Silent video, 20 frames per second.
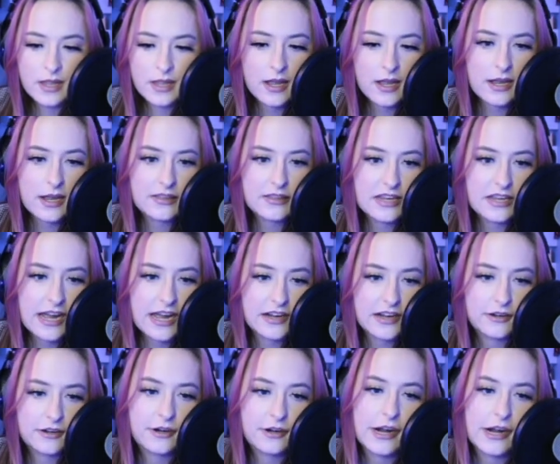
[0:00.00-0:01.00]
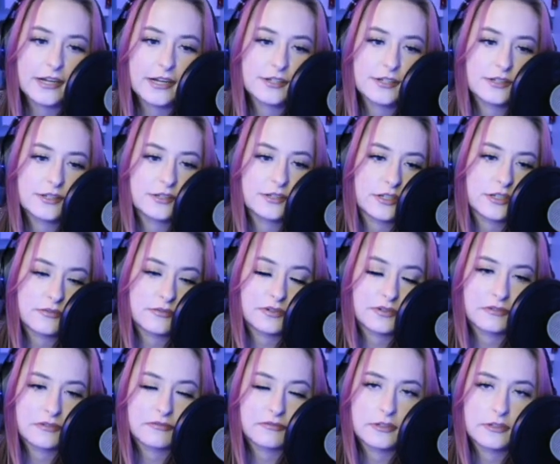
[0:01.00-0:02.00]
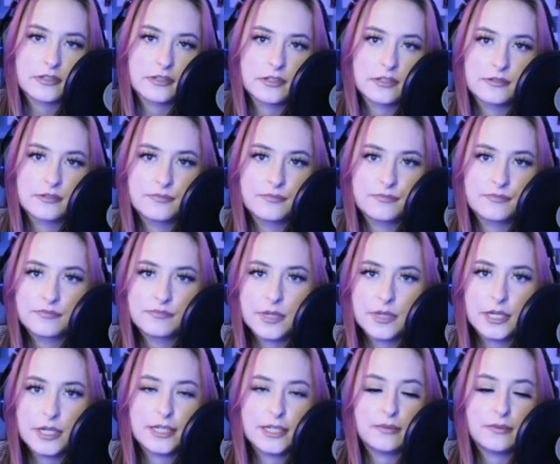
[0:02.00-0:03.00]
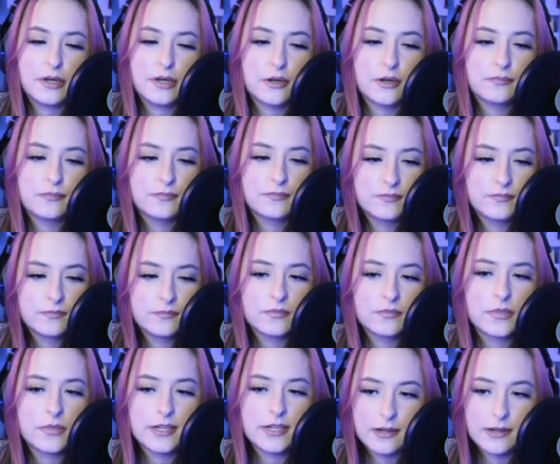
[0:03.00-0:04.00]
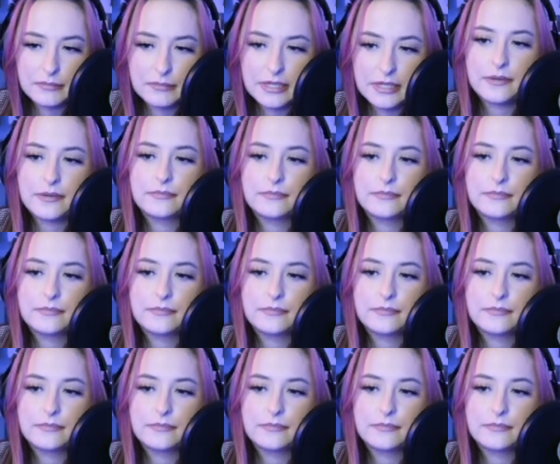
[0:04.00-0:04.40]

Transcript: And then I added a crash just for the first hit, you know, the downbeat.